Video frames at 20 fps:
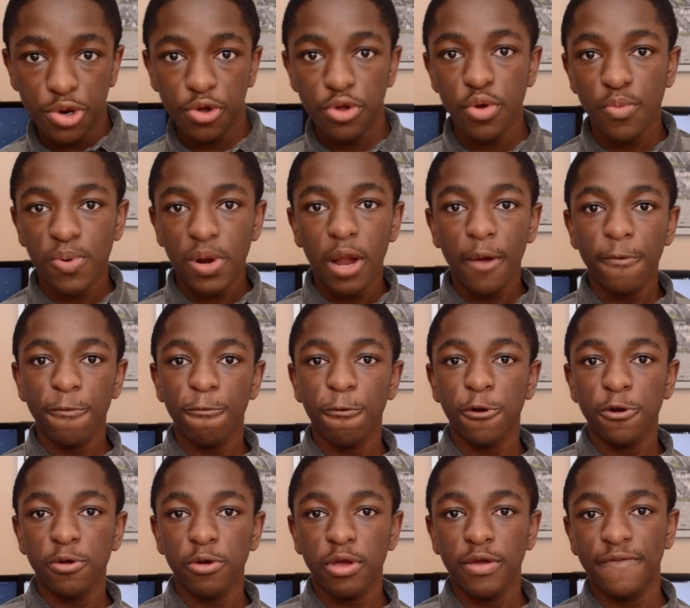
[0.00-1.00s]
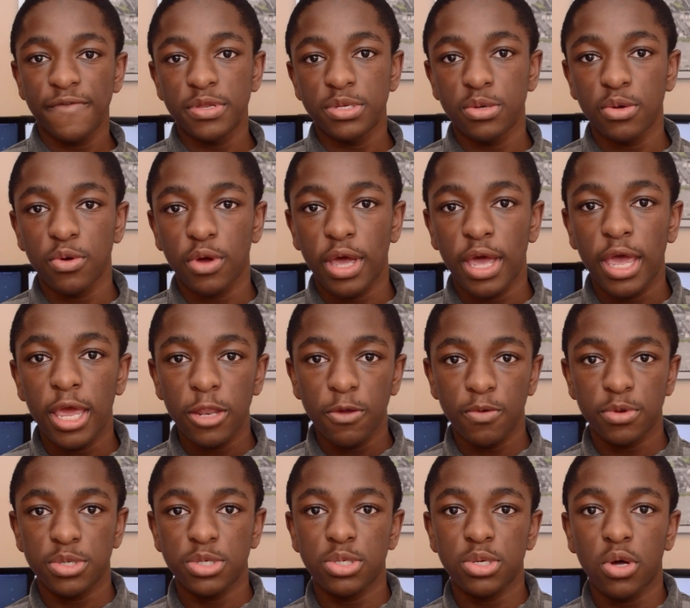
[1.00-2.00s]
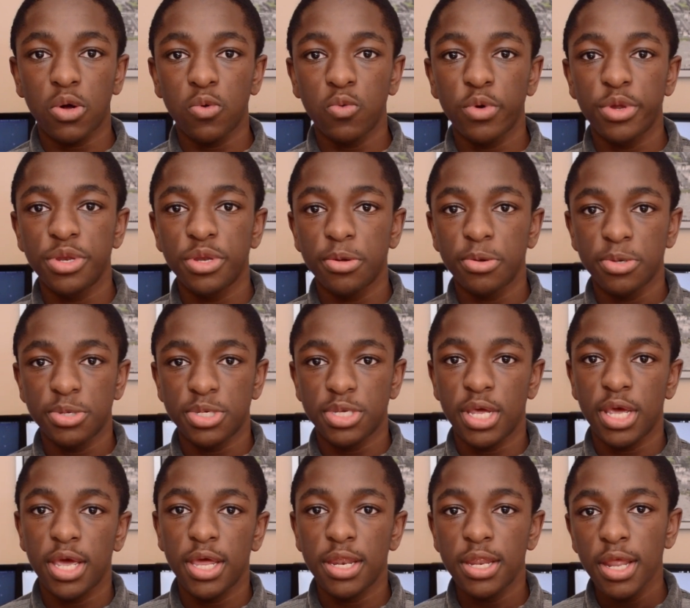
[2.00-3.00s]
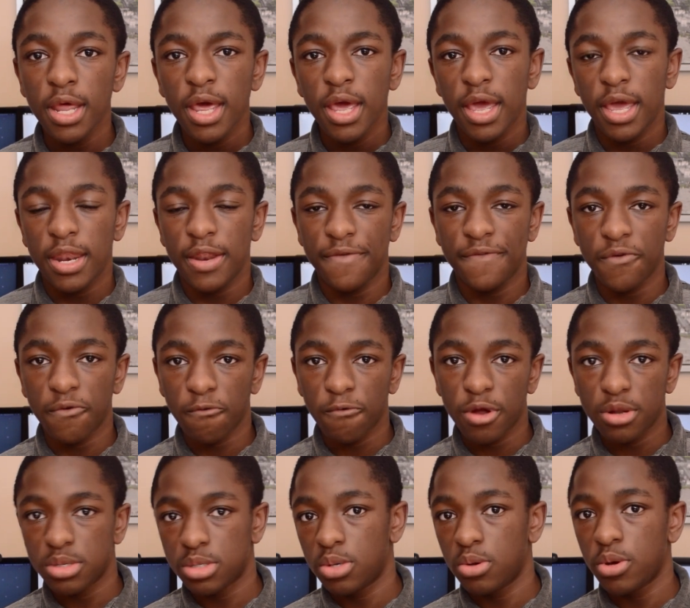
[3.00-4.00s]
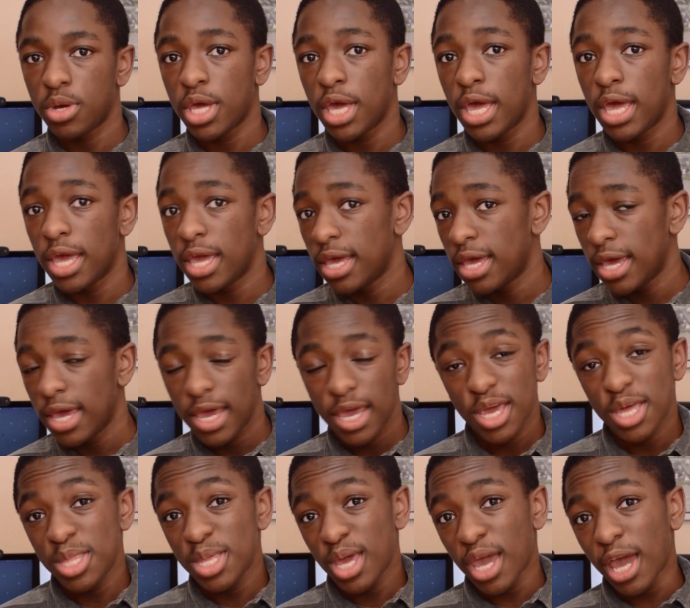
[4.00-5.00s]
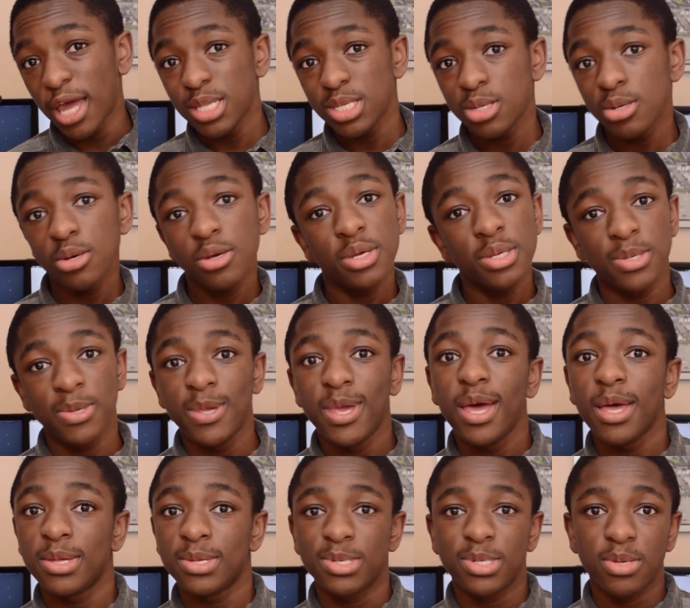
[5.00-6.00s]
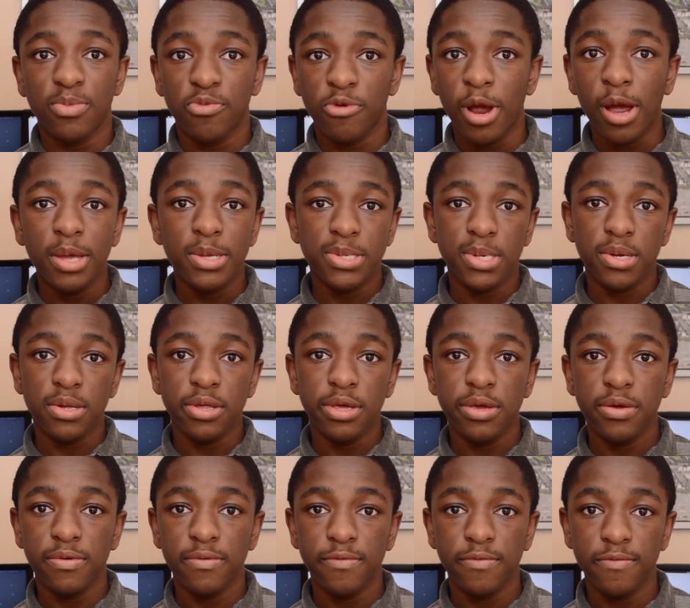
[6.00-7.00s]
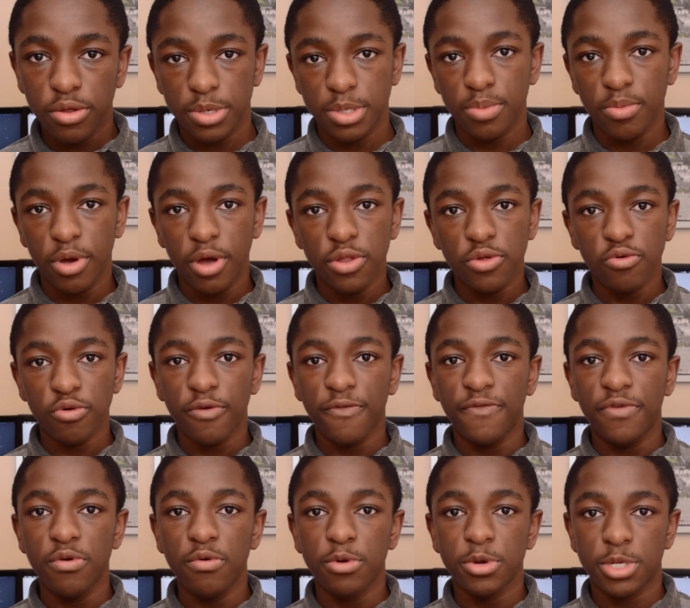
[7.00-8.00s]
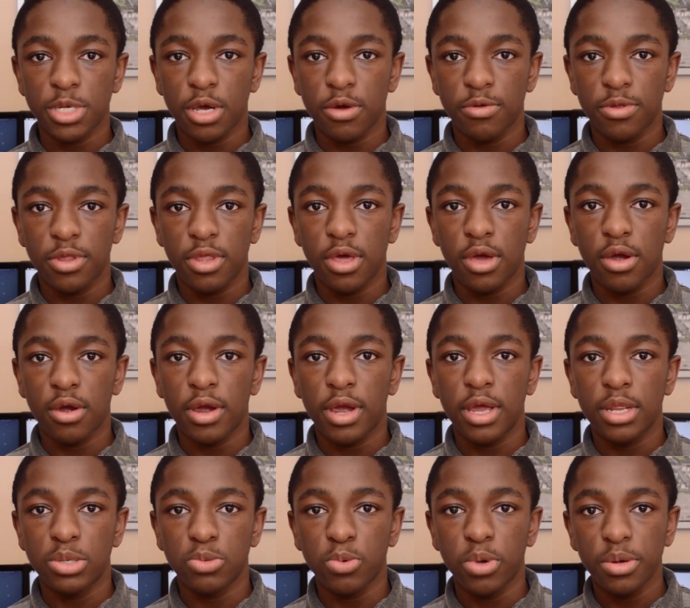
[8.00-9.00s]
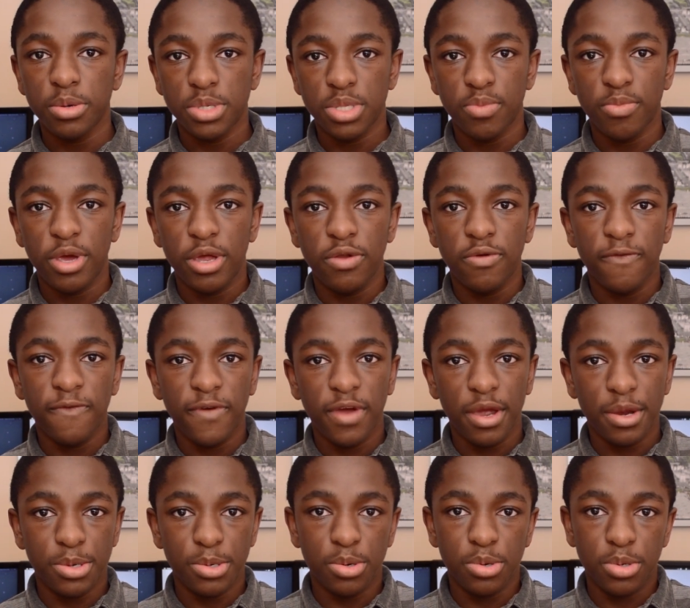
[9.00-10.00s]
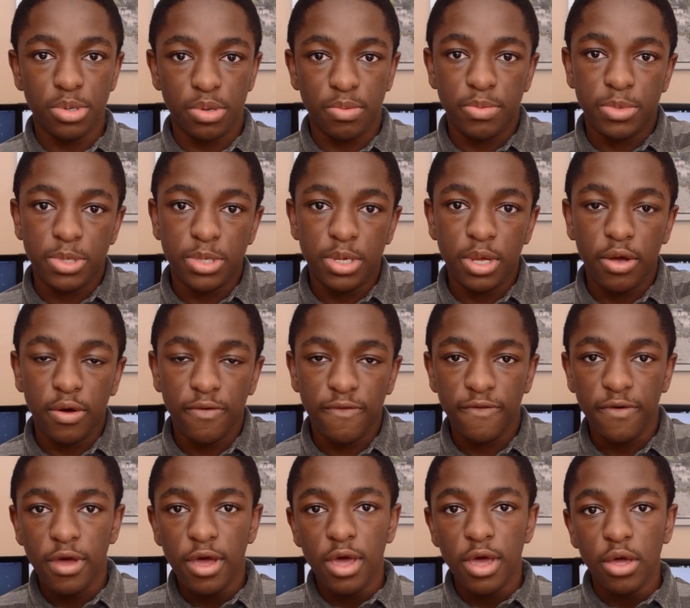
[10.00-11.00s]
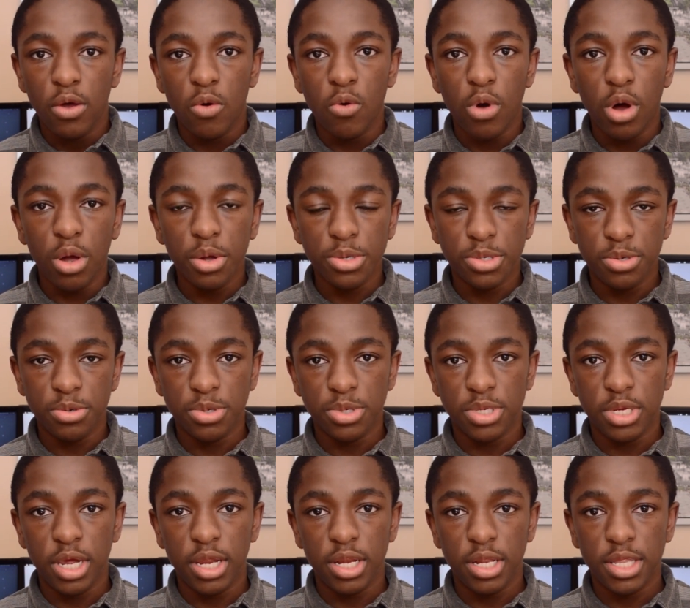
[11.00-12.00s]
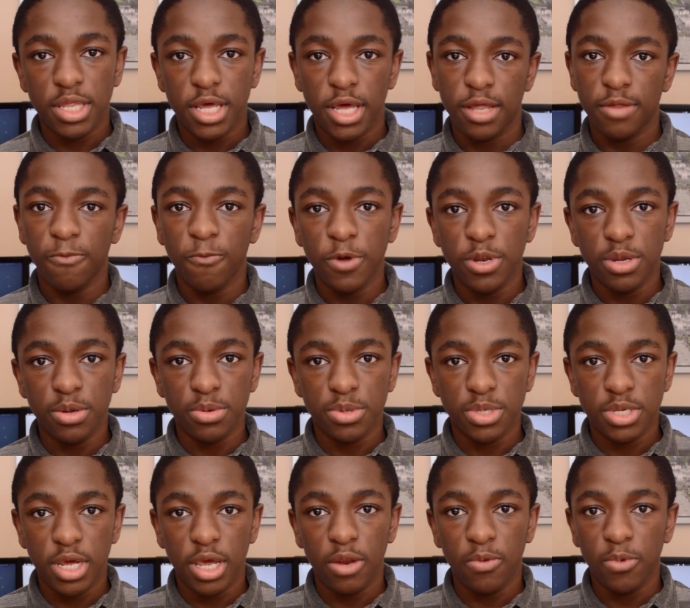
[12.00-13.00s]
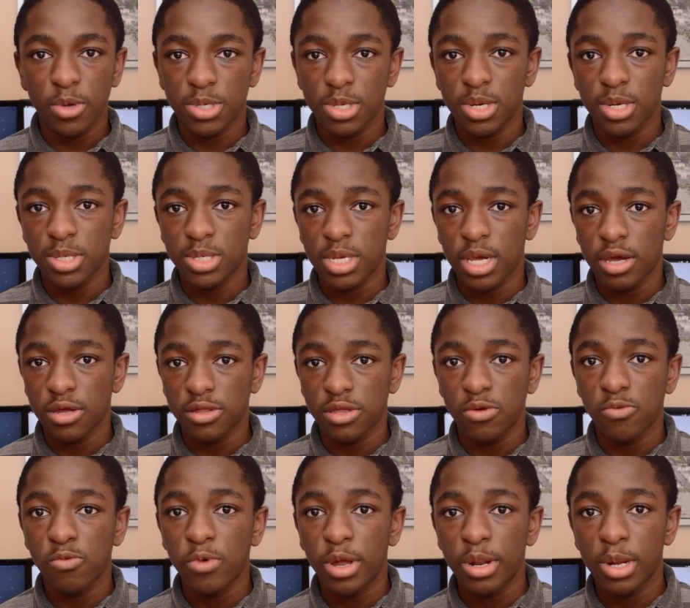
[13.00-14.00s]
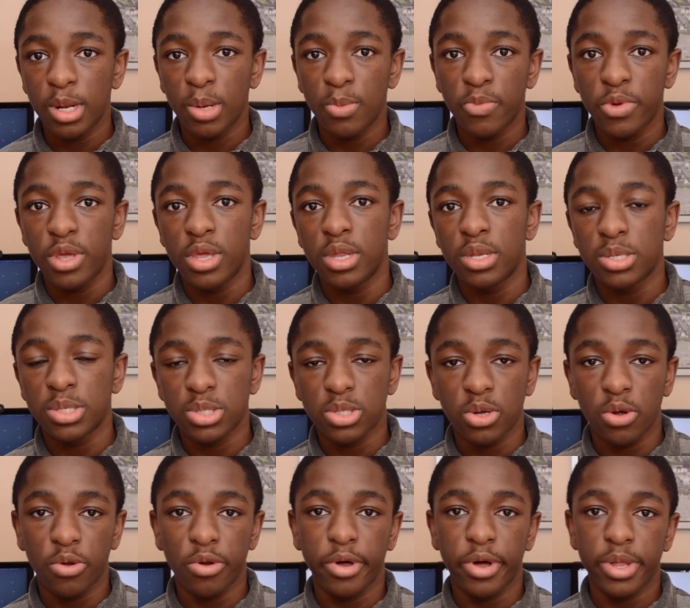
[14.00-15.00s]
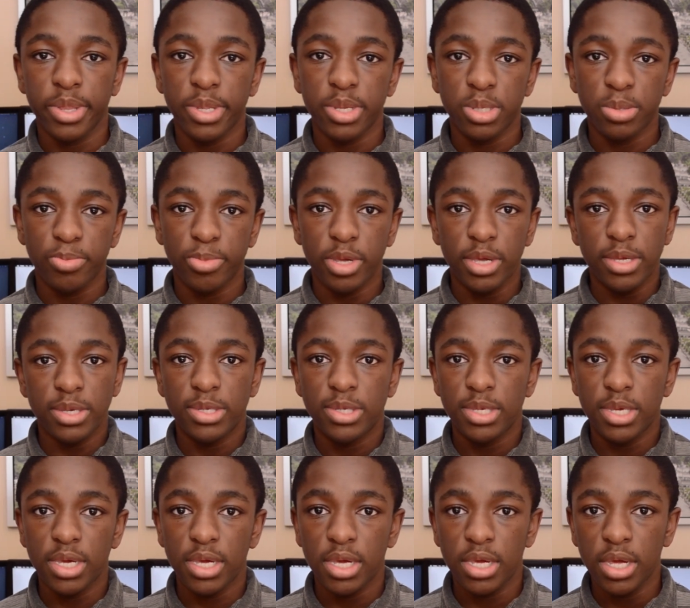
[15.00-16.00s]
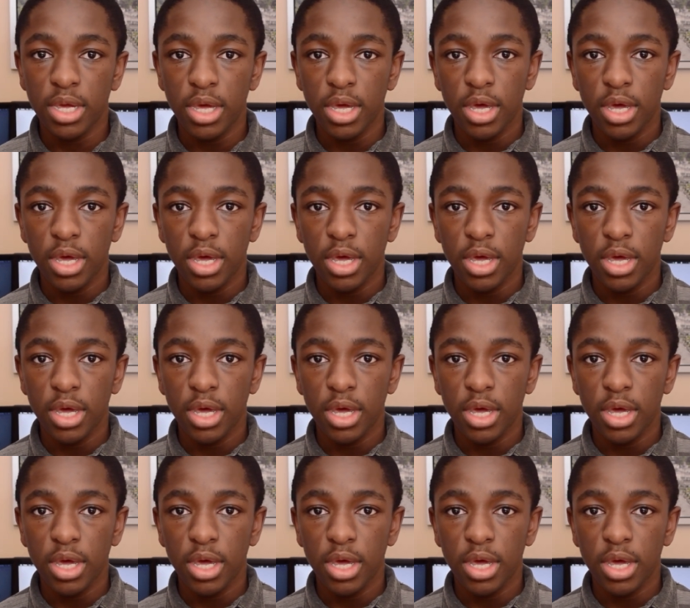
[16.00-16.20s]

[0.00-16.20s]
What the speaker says: I know you're probably wondering if it's okay to install Windows 10 and if it runs okay. And the answer is yes, surprisingly. Some other reviewers out there, as well as the manufacturers themselves, who also stated that Windows 10 wasn't exactly ready to be installed on this PC.